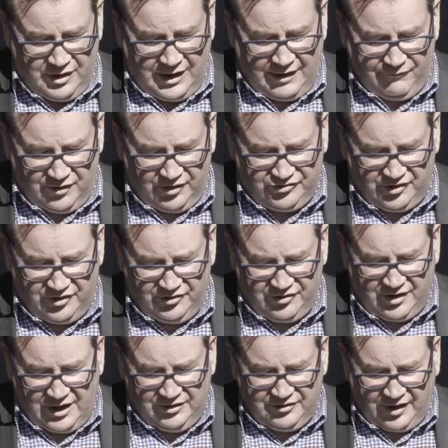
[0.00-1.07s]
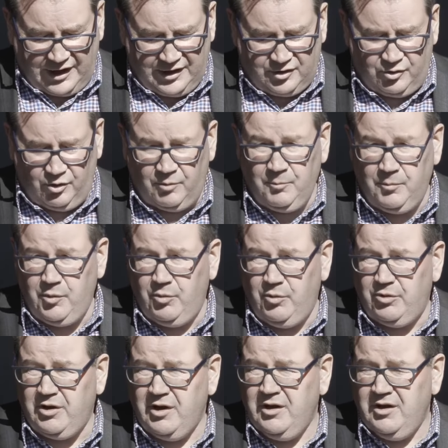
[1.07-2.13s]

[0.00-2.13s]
have listened and taken on board